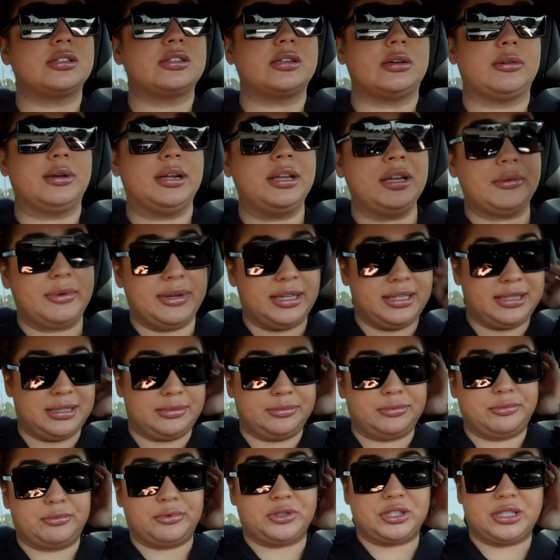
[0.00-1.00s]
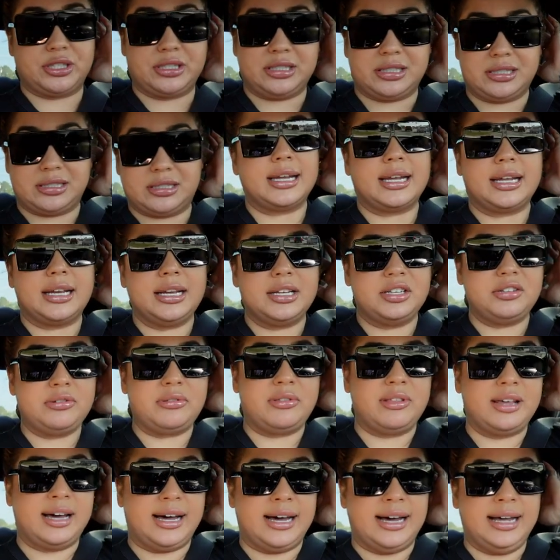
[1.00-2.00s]
So anyways, just gonna do
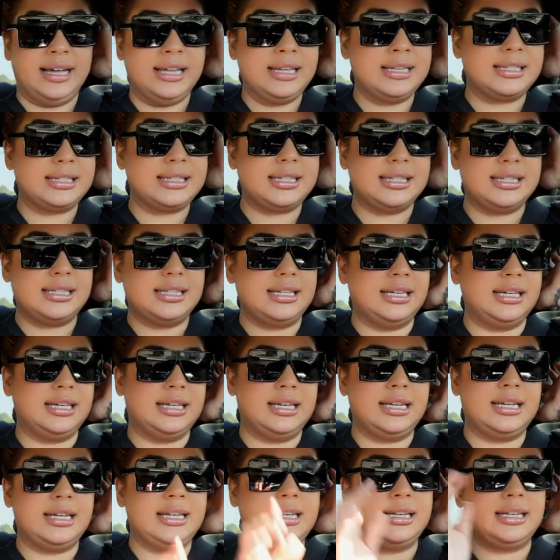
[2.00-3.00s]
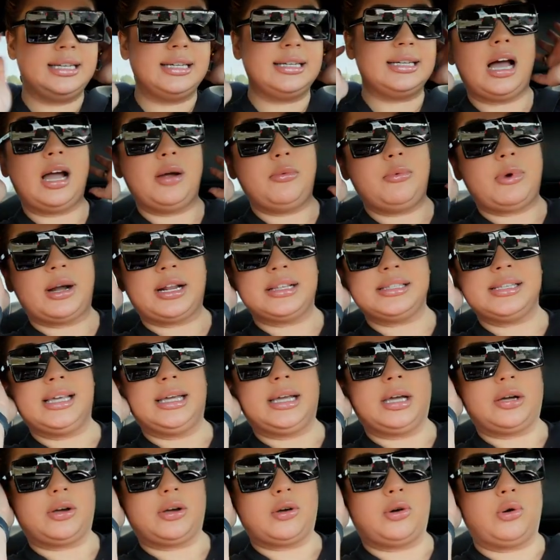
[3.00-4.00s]
that. And I wanna
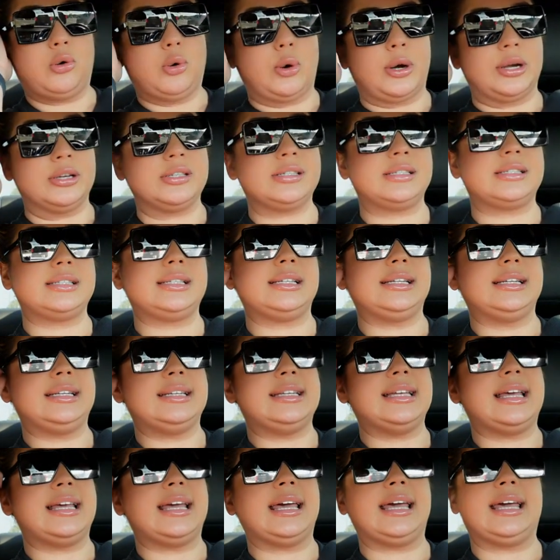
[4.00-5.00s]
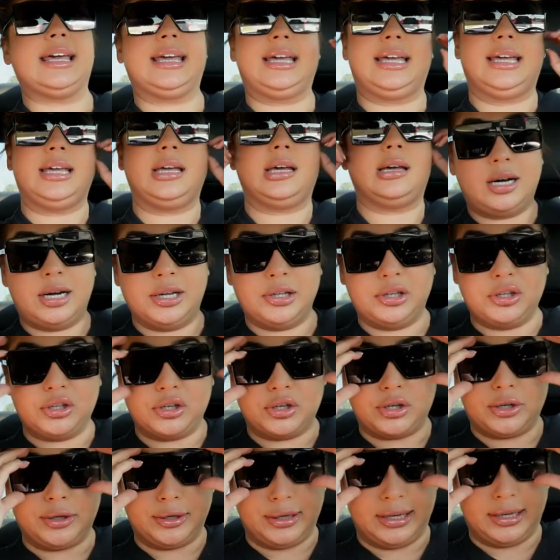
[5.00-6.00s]
take a course today on
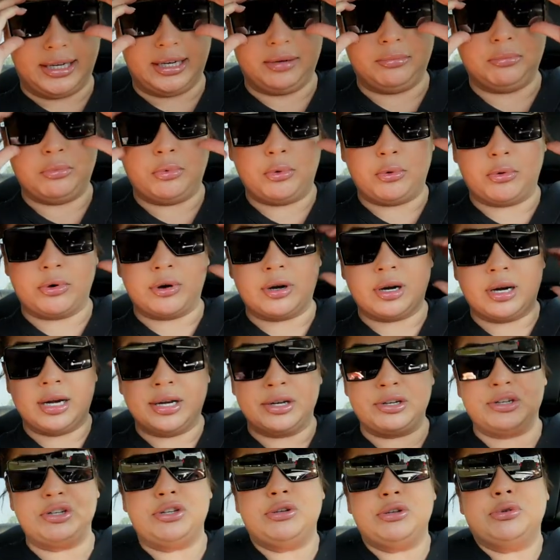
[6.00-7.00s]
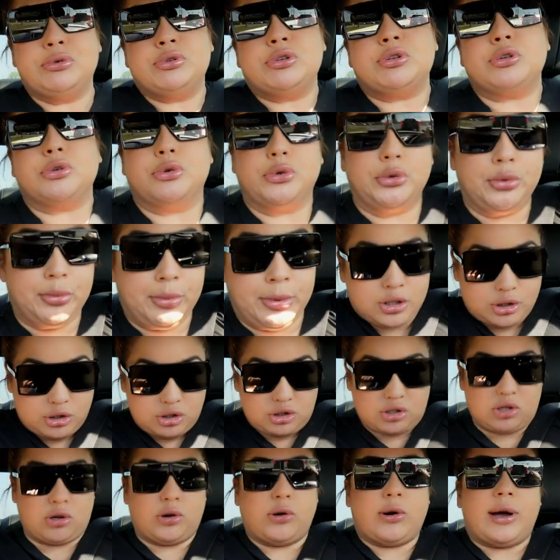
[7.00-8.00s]
learning more on YouTube
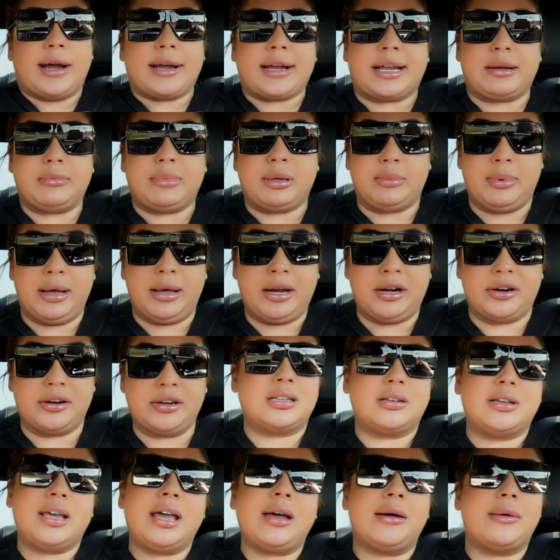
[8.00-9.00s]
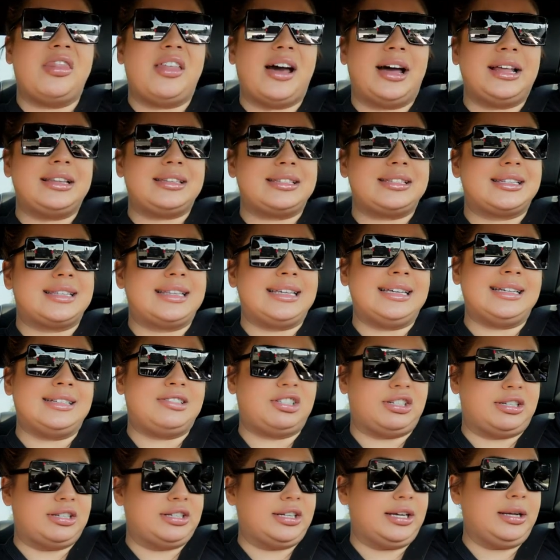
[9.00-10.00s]
so I can be better. So yeah, that's the
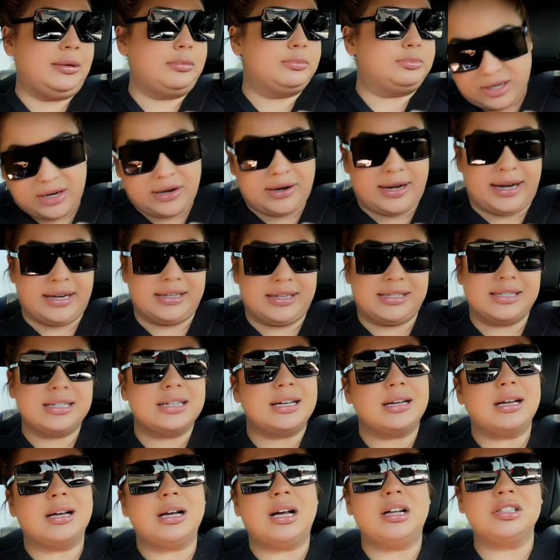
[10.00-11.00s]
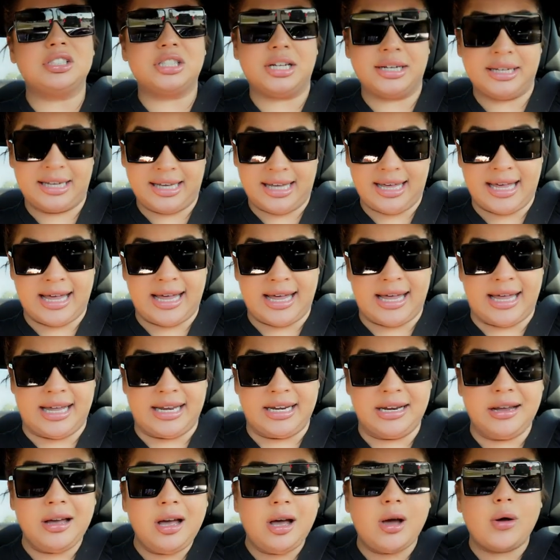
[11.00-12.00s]
agenda. All right, I'll check
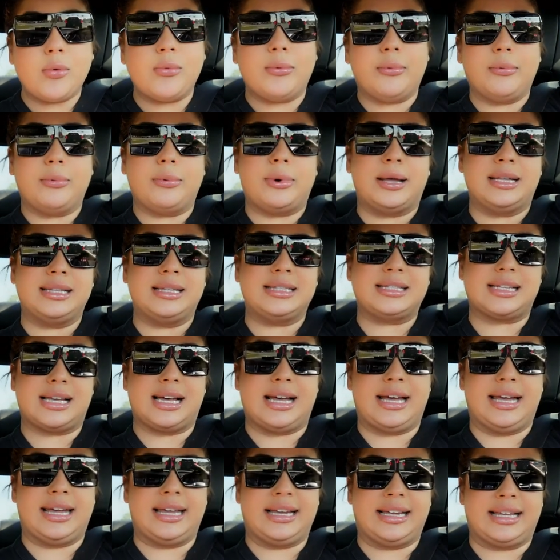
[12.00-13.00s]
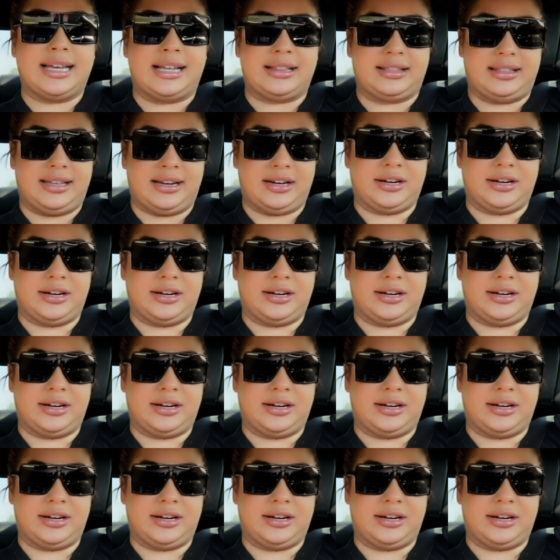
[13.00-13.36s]
in once I get